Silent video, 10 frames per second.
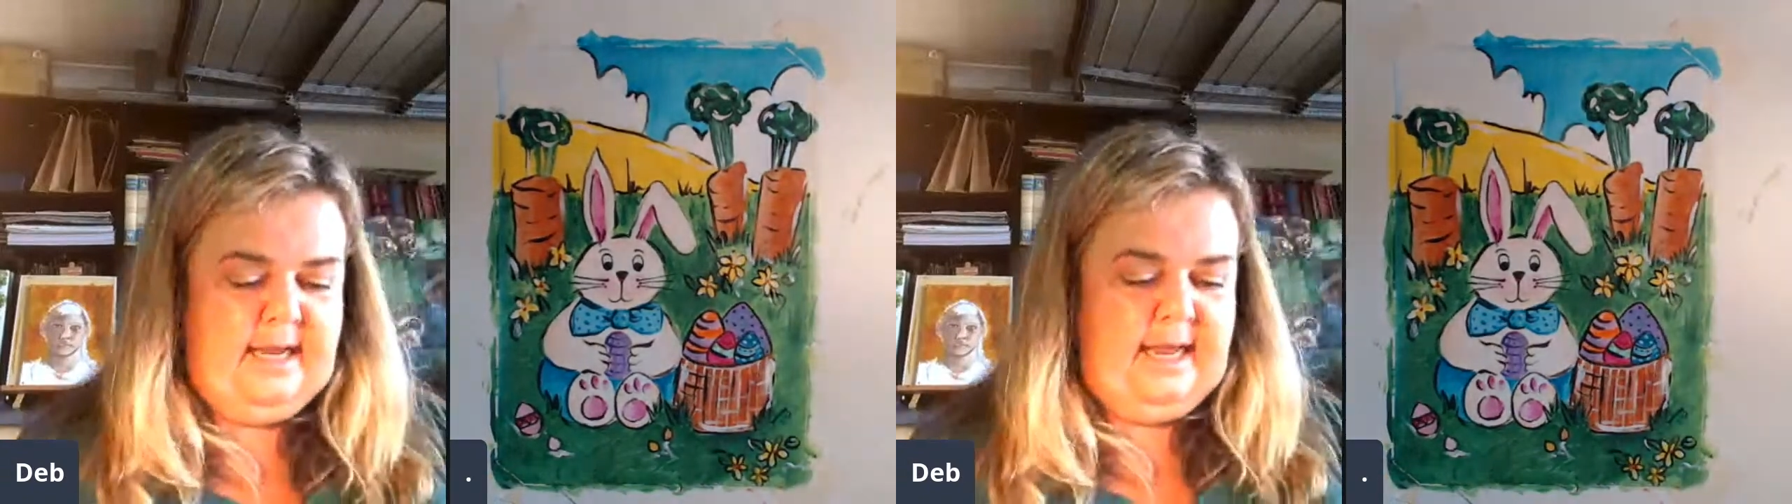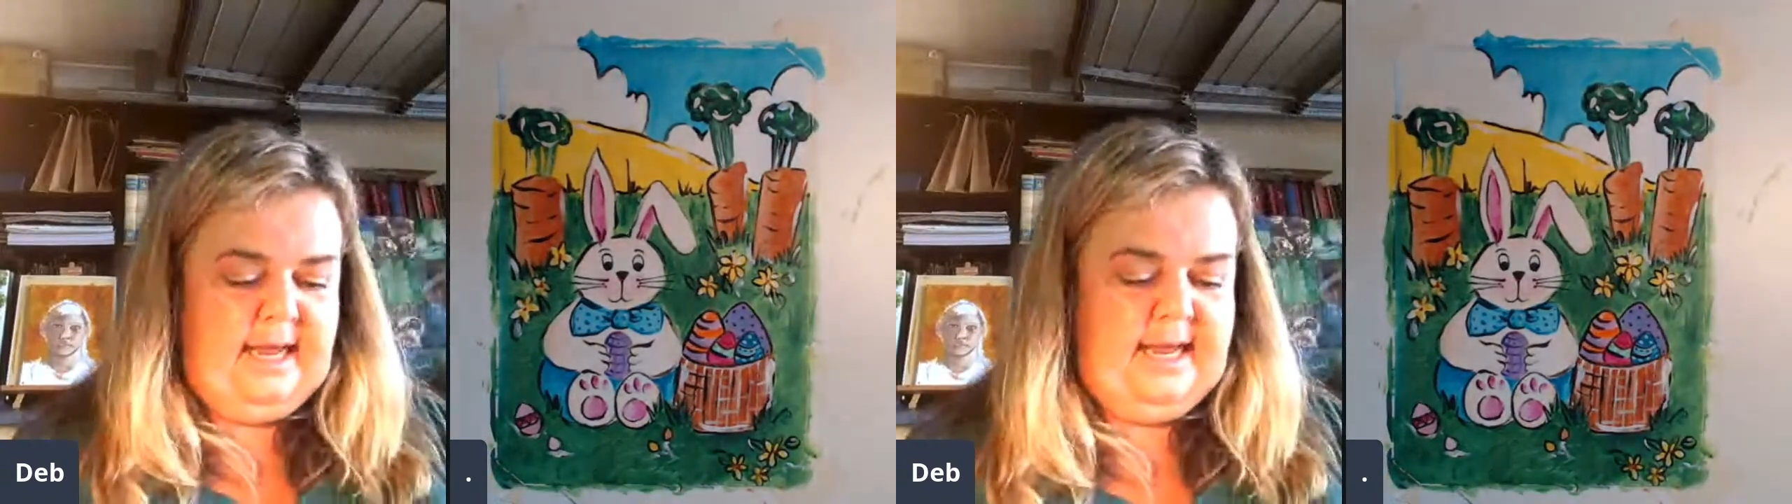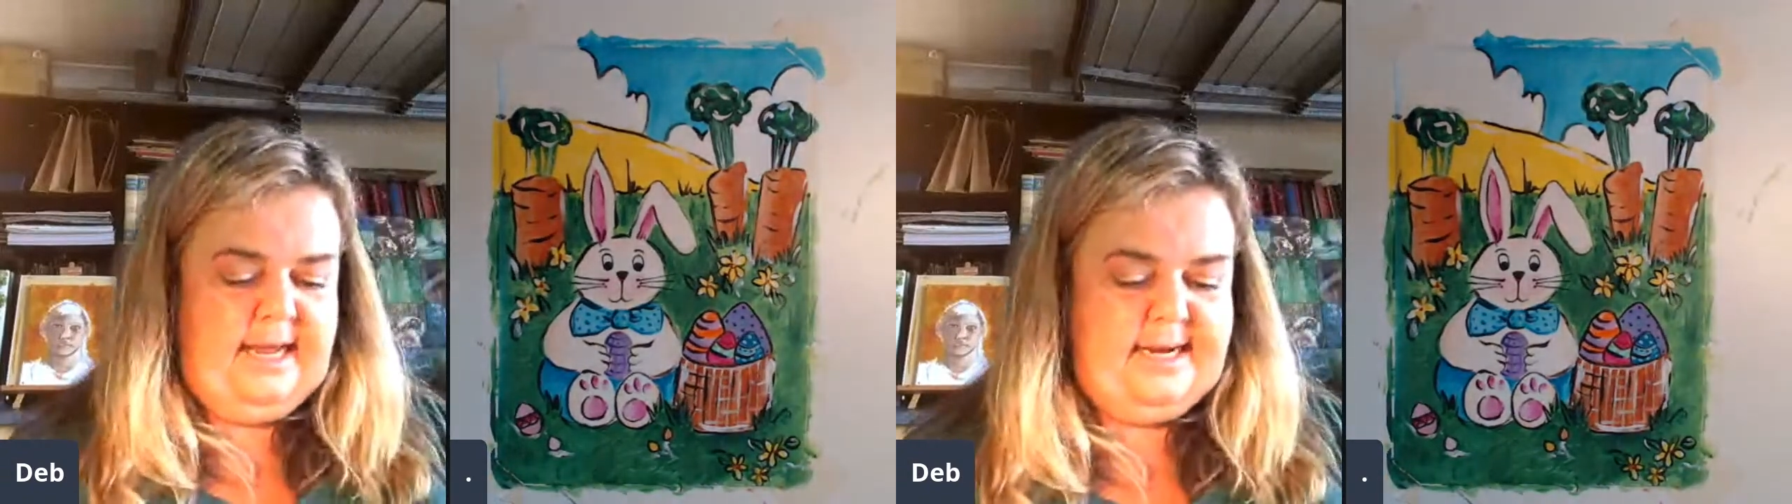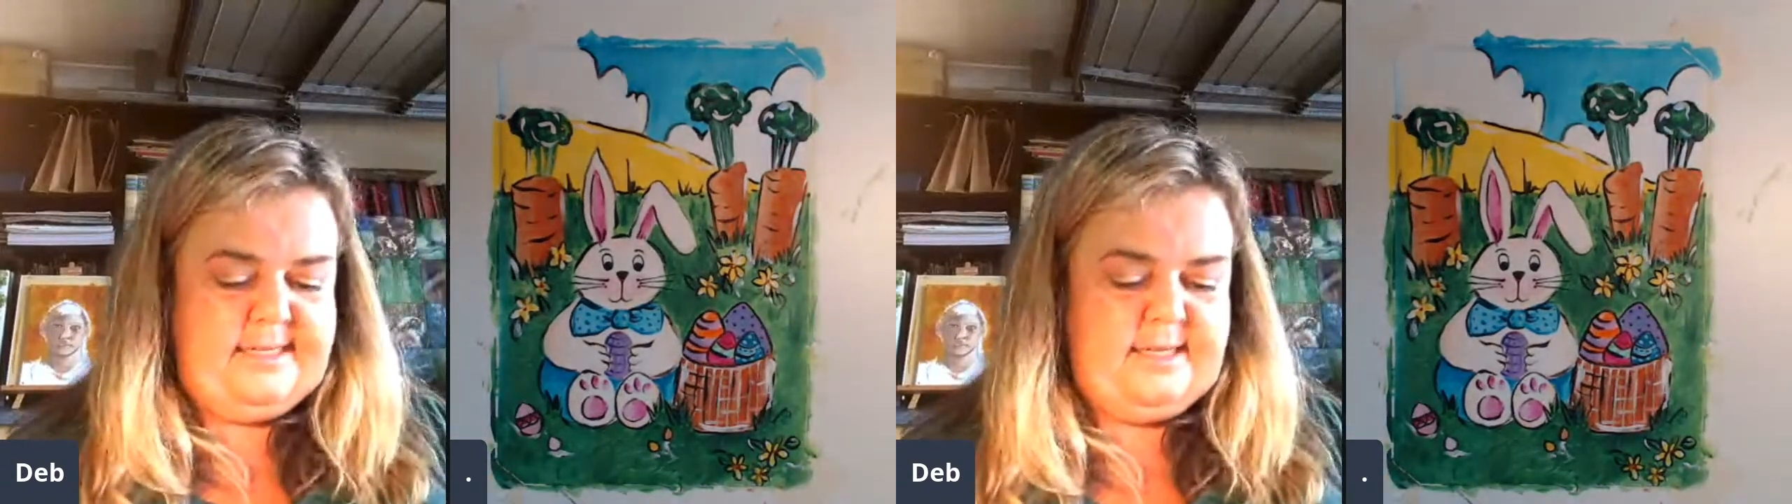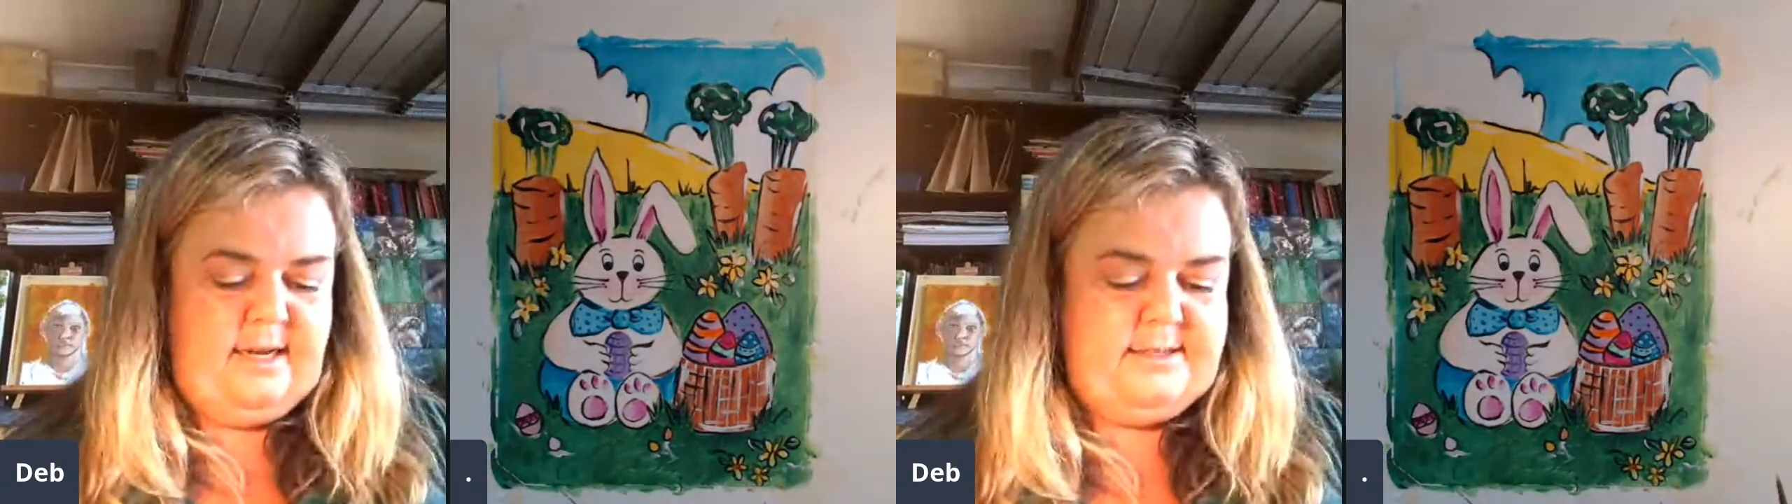and
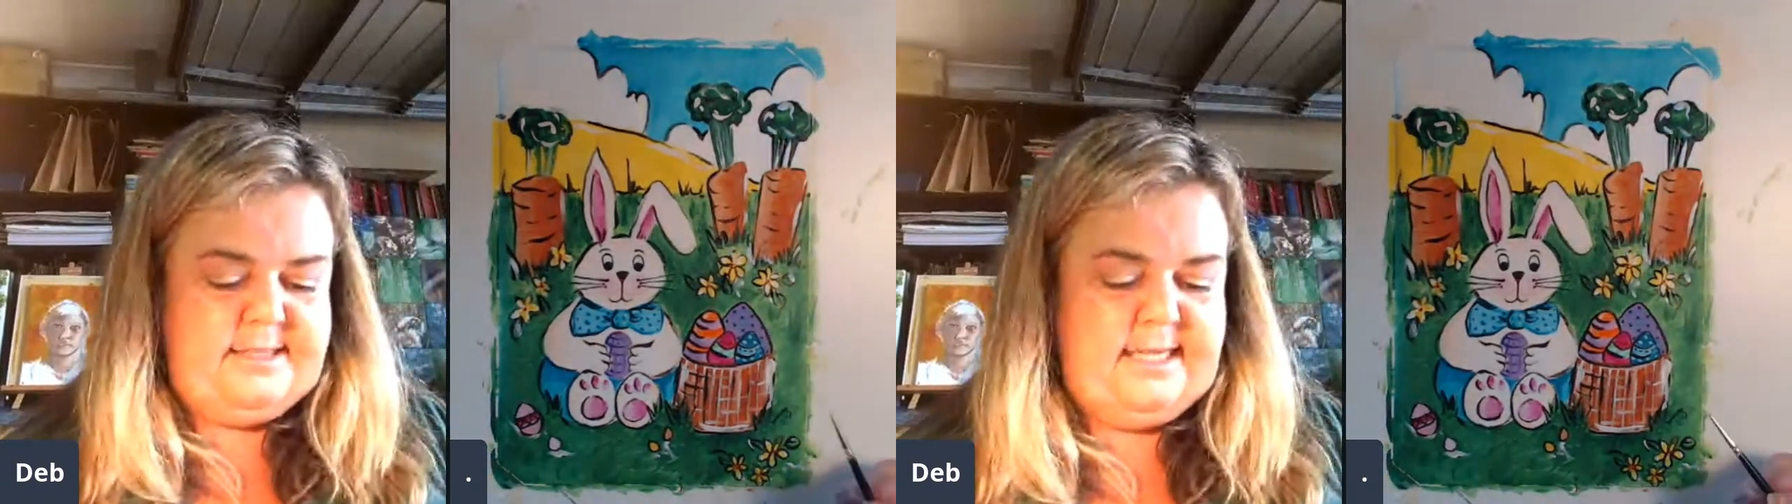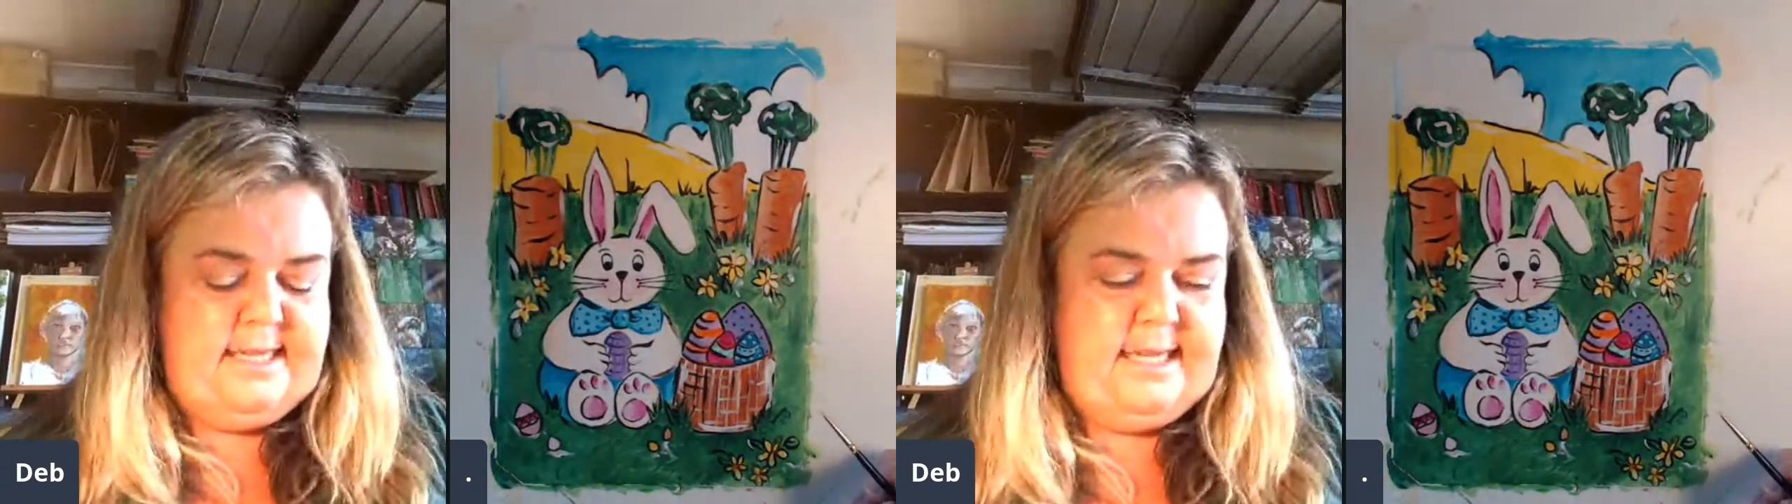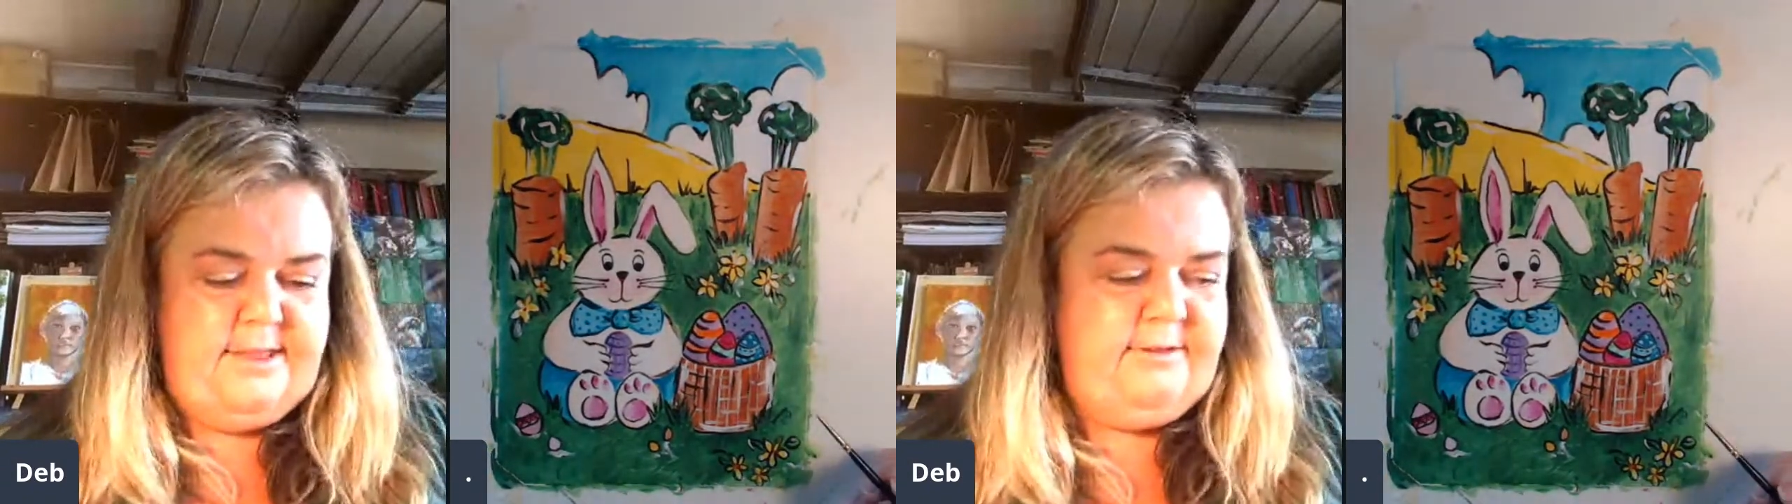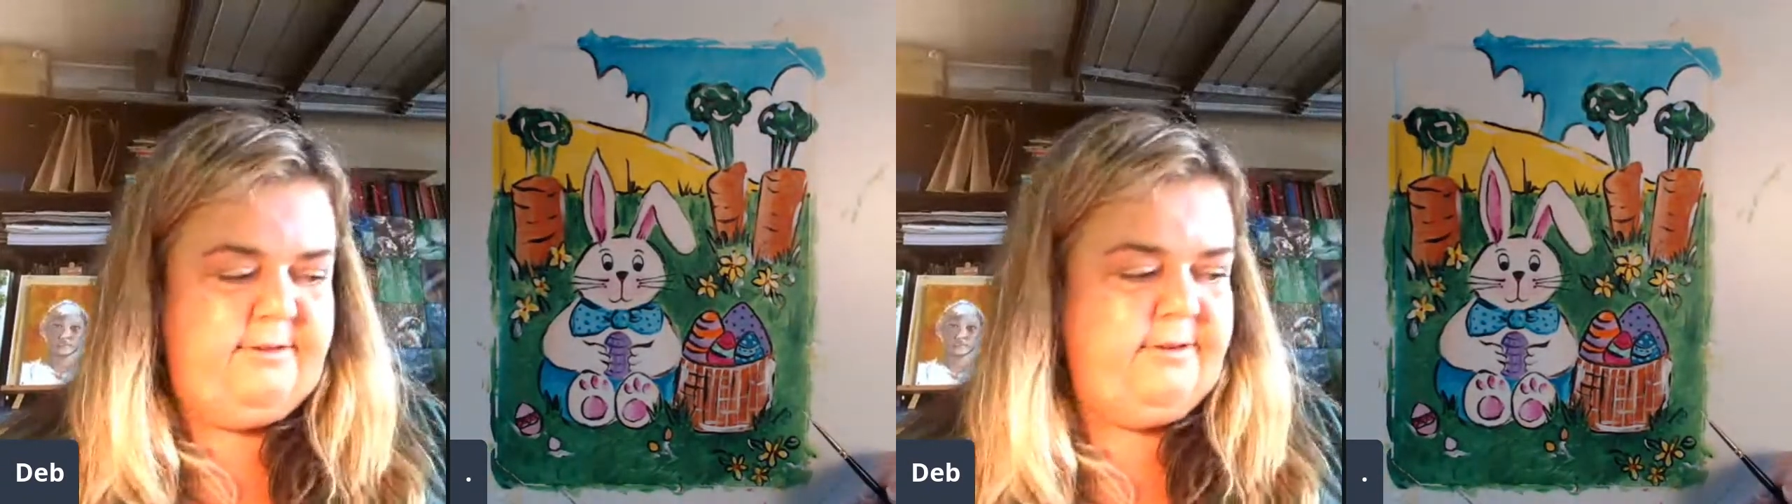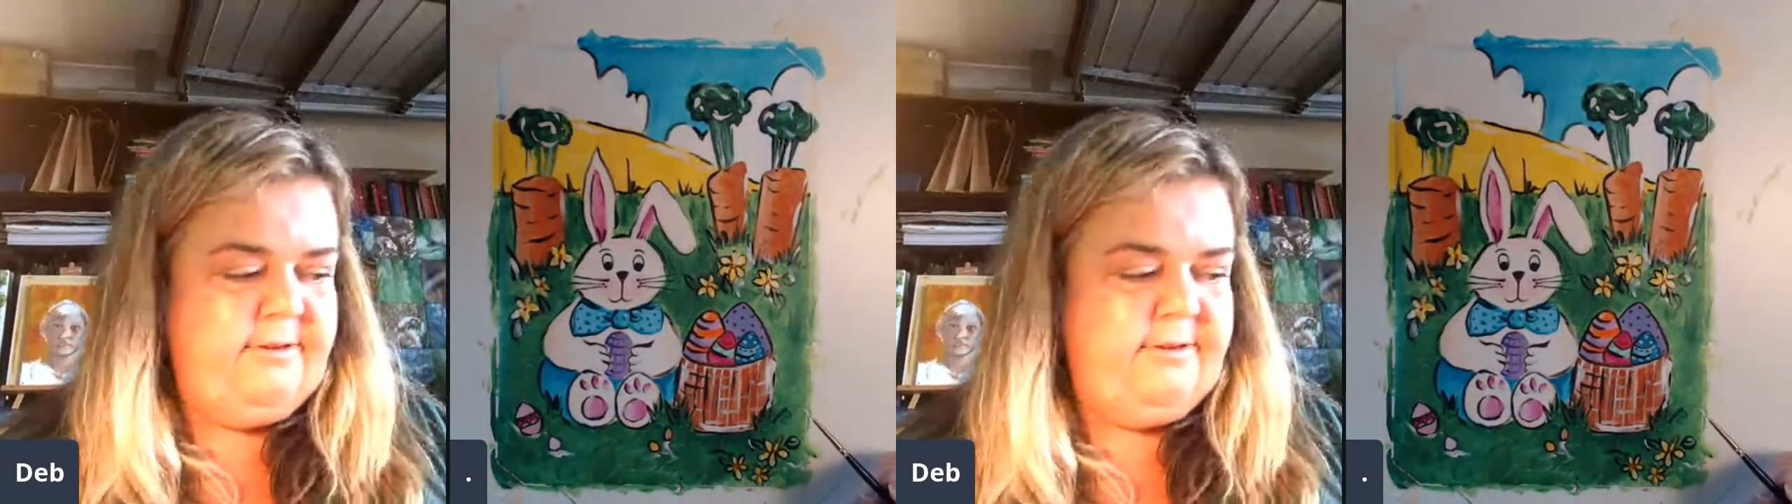I'll send that through